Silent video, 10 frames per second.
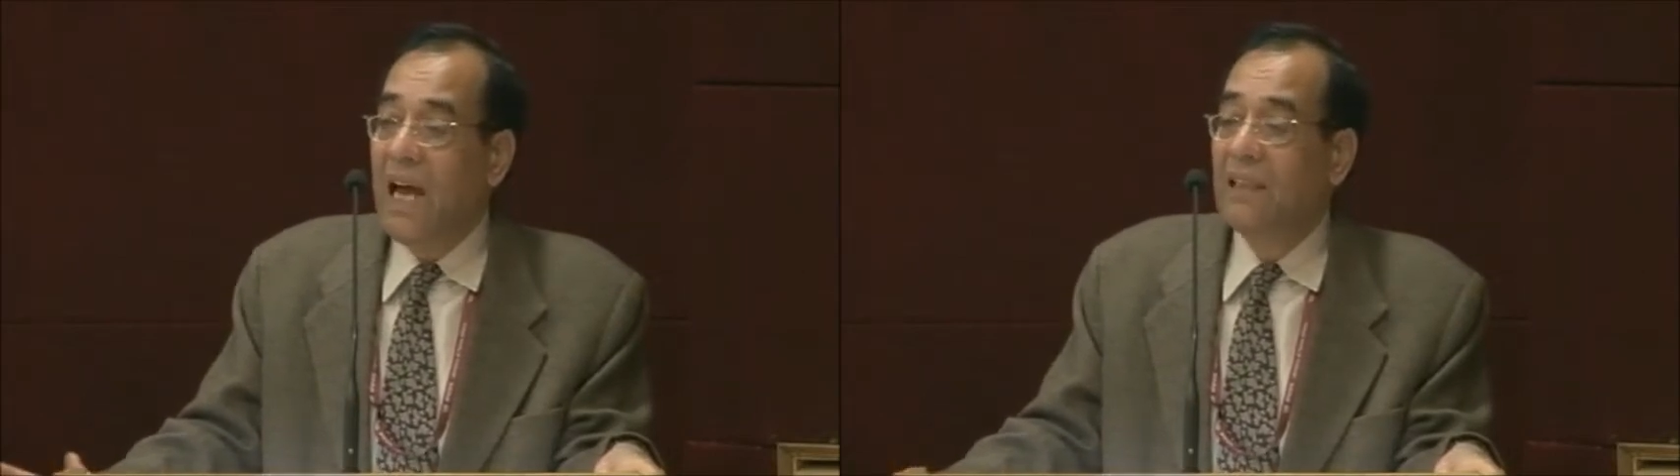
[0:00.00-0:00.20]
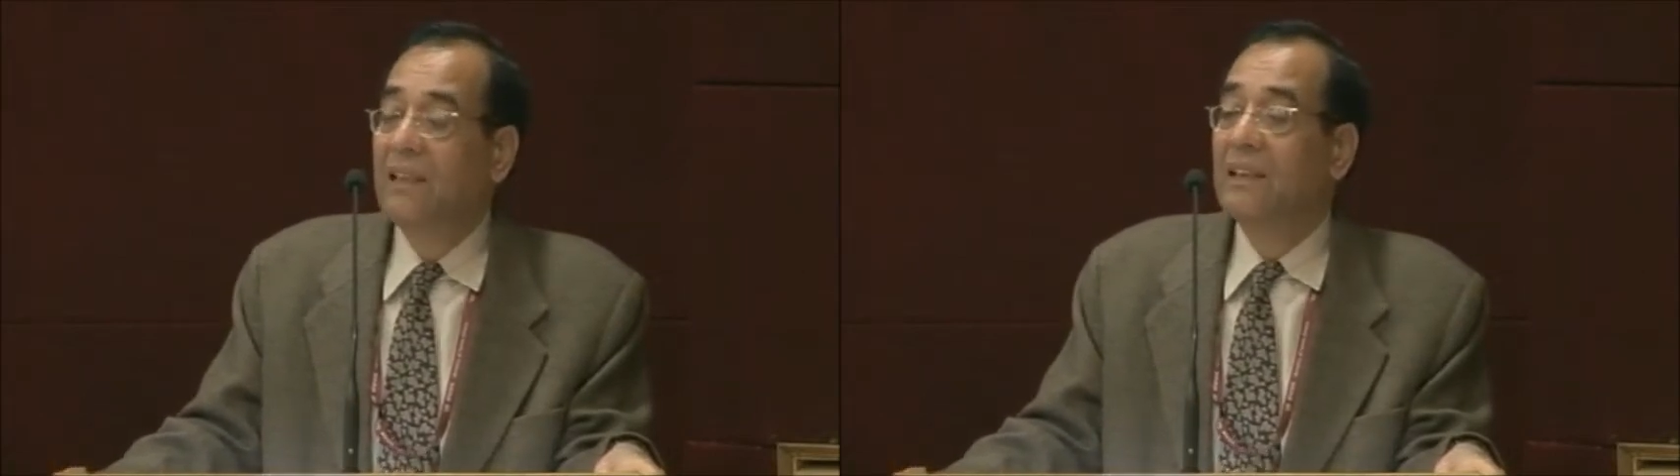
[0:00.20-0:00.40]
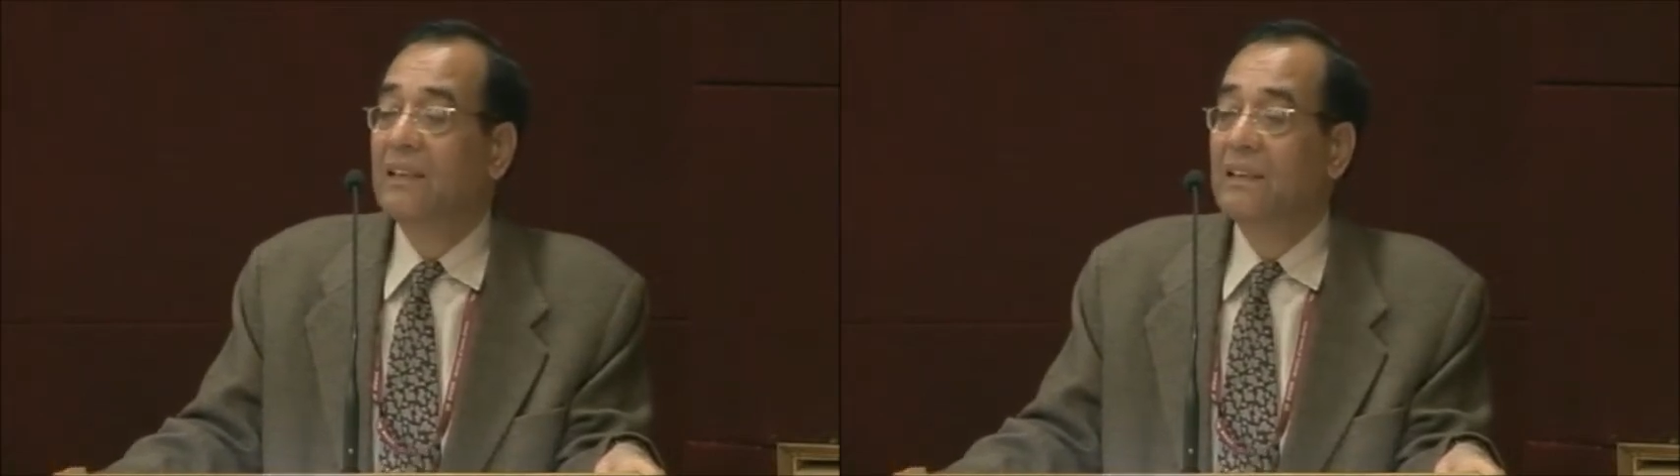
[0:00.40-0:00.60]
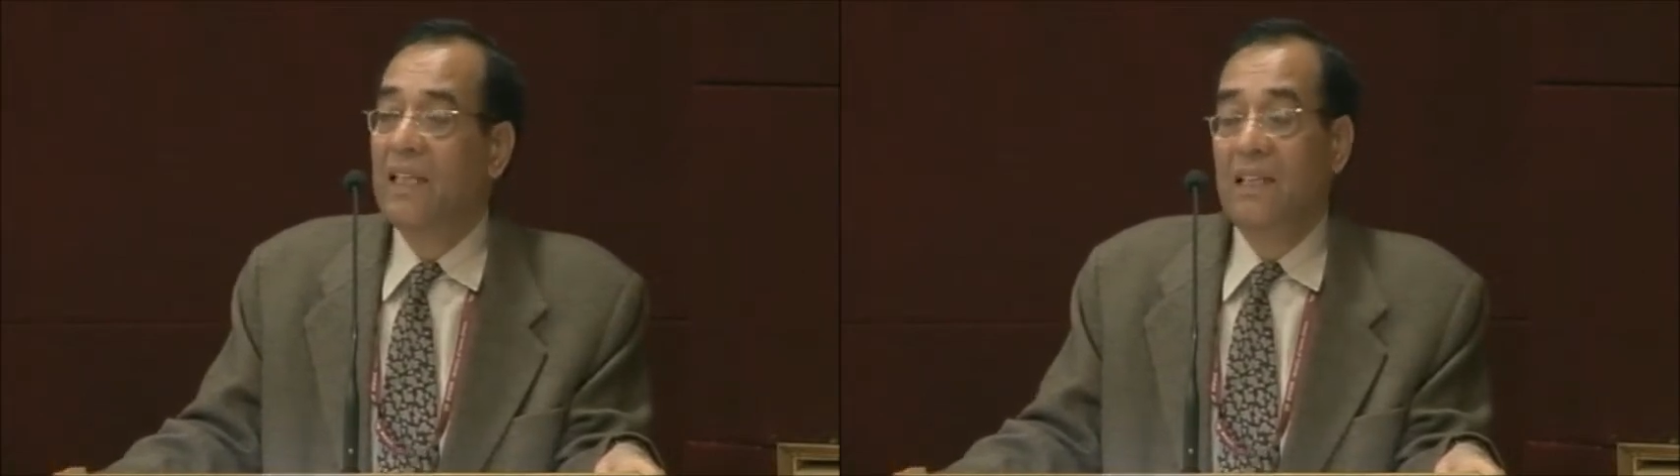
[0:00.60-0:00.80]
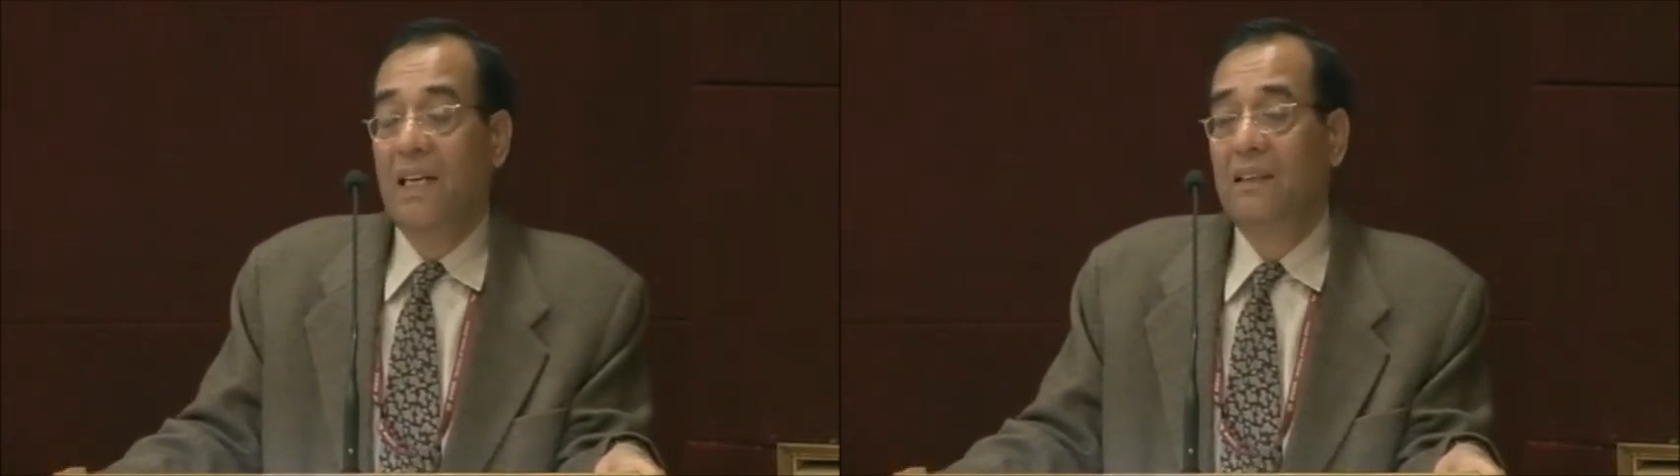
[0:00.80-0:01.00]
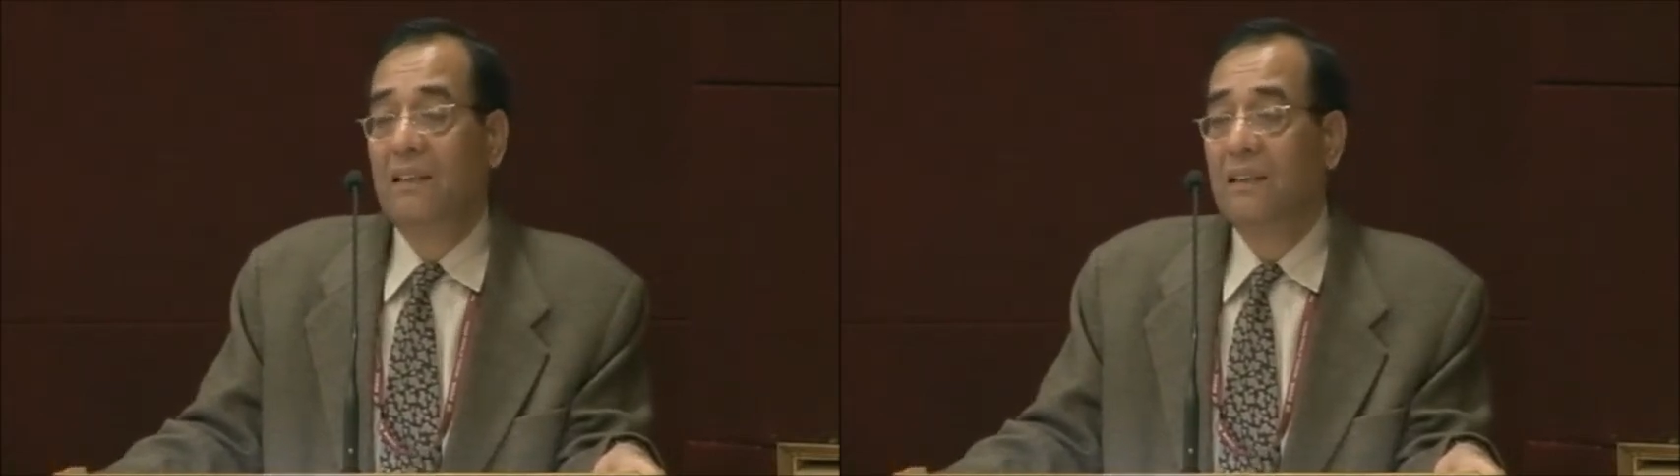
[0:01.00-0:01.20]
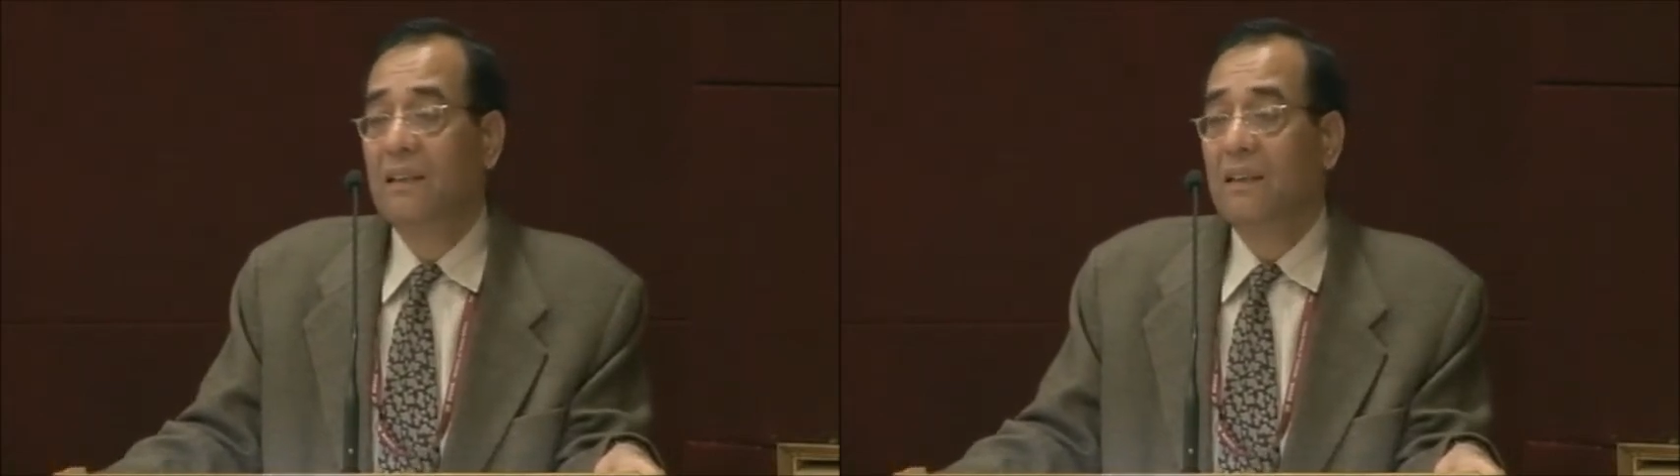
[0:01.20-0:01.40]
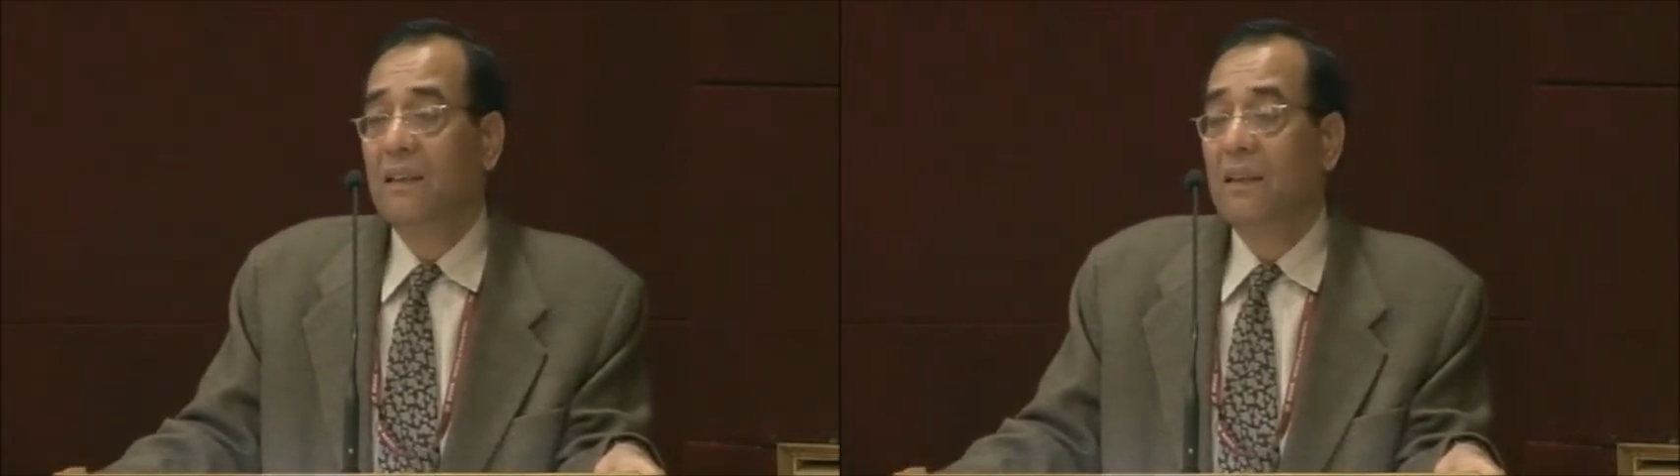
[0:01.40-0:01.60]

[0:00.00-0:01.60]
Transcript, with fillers: actor, state actor,